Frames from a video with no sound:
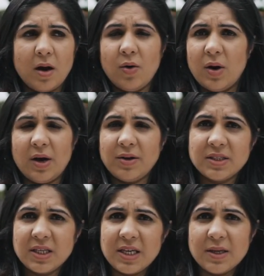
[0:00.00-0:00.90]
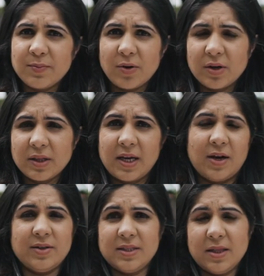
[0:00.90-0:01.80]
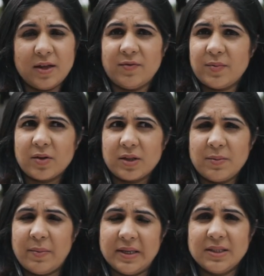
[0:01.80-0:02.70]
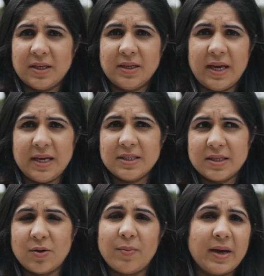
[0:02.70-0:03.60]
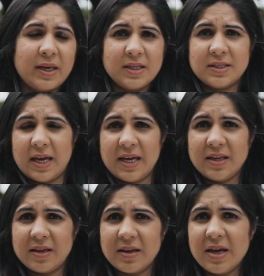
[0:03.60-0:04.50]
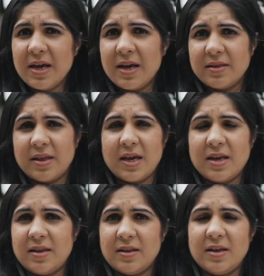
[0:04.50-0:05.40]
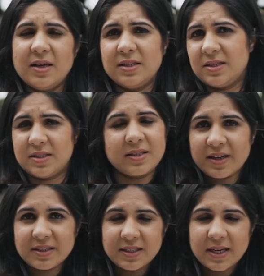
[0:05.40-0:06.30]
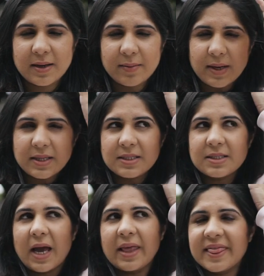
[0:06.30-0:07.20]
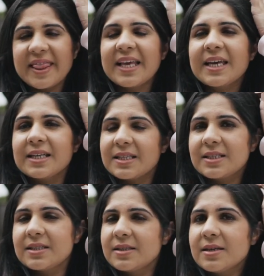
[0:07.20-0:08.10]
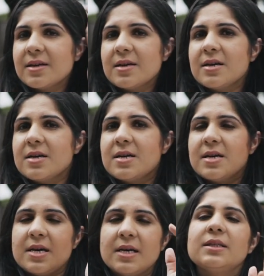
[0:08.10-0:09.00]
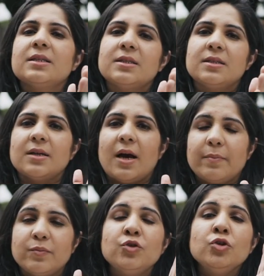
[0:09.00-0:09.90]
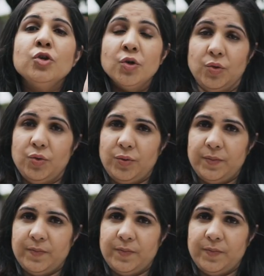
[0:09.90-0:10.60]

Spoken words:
oh, how does he eat broccoli? How does he love broccoli? My son hates it, or my kids hate it. They think it's disgusting. I think it's up to you,